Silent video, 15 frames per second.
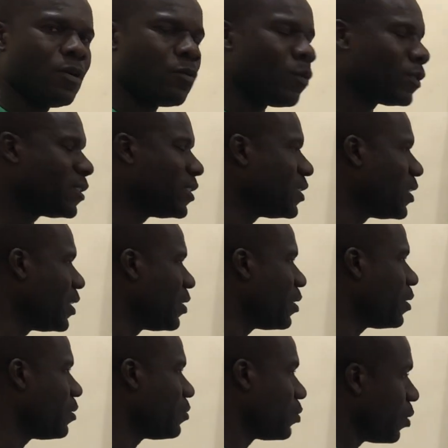What is the
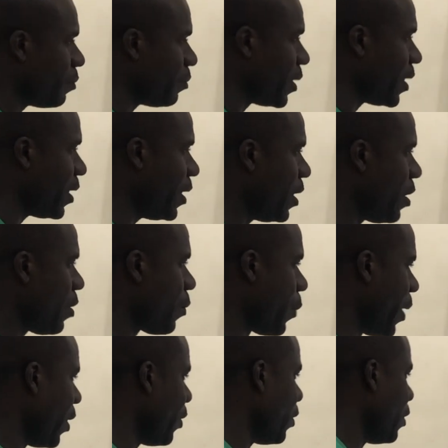number?
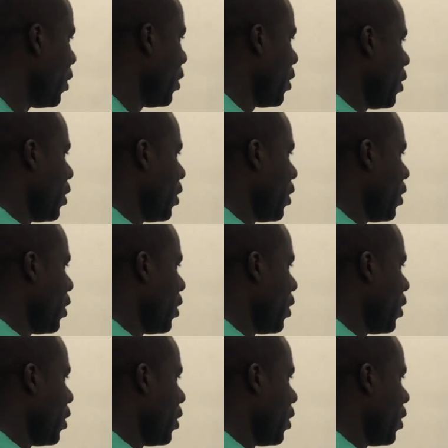Well,